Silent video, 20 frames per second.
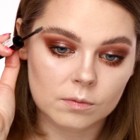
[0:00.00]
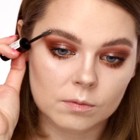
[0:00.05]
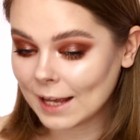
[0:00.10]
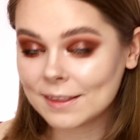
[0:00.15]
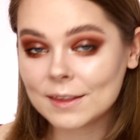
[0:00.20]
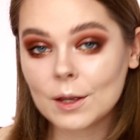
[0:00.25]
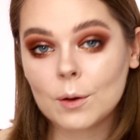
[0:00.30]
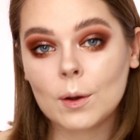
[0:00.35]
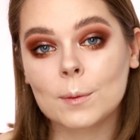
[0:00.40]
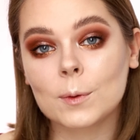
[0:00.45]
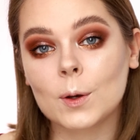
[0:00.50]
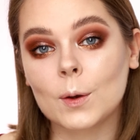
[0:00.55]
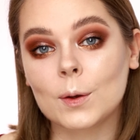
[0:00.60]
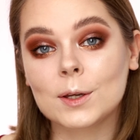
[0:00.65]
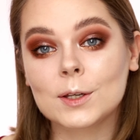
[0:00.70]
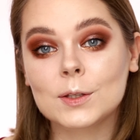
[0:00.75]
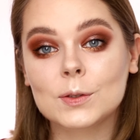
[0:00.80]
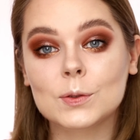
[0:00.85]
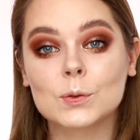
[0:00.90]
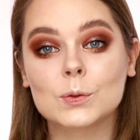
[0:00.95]
And now I'm
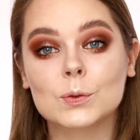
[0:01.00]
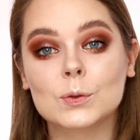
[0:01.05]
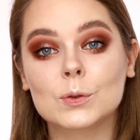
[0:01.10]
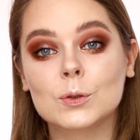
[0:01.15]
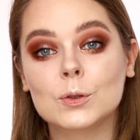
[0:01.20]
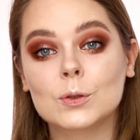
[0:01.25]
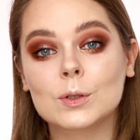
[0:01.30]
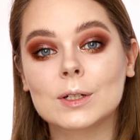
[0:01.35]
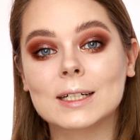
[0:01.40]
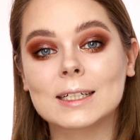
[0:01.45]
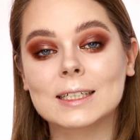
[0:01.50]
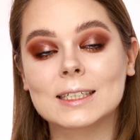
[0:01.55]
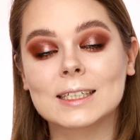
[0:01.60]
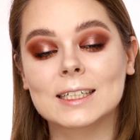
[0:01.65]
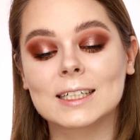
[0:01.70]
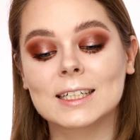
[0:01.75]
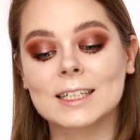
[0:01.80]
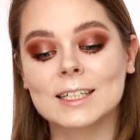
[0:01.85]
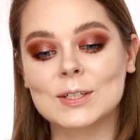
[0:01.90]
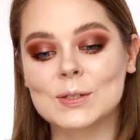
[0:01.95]
going to
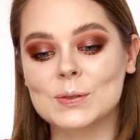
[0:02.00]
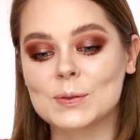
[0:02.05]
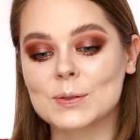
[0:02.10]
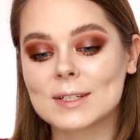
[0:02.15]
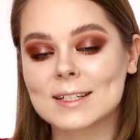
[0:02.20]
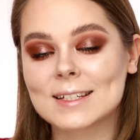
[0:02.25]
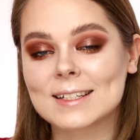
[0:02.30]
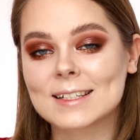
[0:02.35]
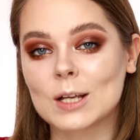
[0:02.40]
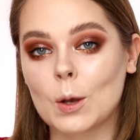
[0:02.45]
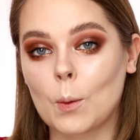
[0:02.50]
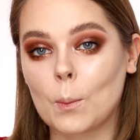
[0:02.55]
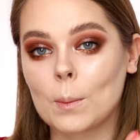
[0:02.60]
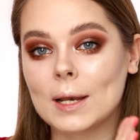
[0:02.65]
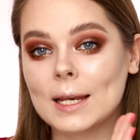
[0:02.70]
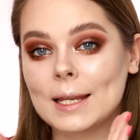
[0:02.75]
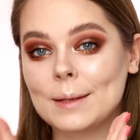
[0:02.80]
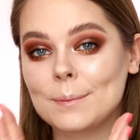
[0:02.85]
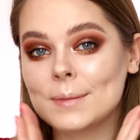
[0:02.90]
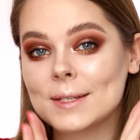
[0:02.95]
use some
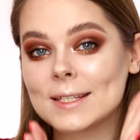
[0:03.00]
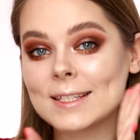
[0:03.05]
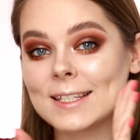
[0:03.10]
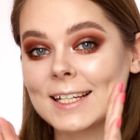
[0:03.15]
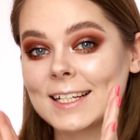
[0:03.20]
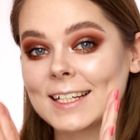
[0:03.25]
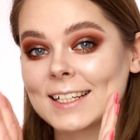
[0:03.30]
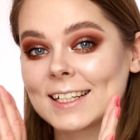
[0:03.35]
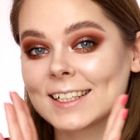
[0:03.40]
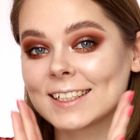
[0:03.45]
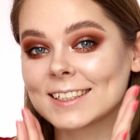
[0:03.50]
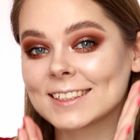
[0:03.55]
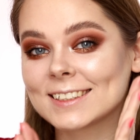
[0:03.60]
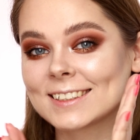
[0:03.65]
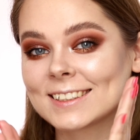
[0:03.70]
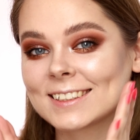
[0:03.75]
lipstick.